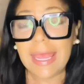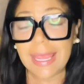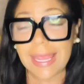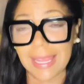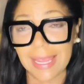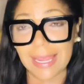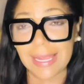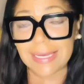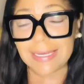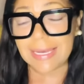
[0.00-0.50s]

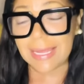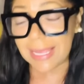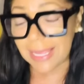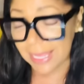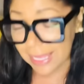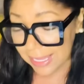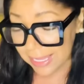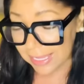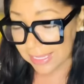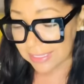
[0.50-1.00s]
in
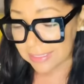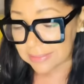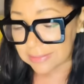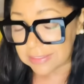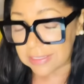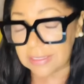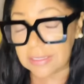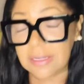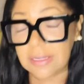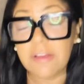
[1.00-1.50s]
his
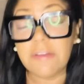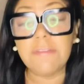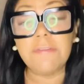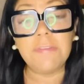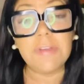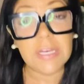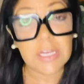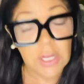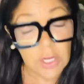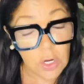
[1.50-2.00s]

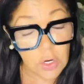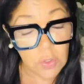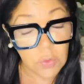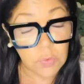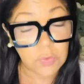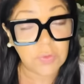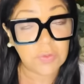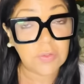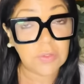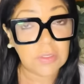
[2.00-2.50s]

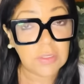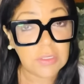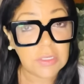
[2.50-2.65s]
videos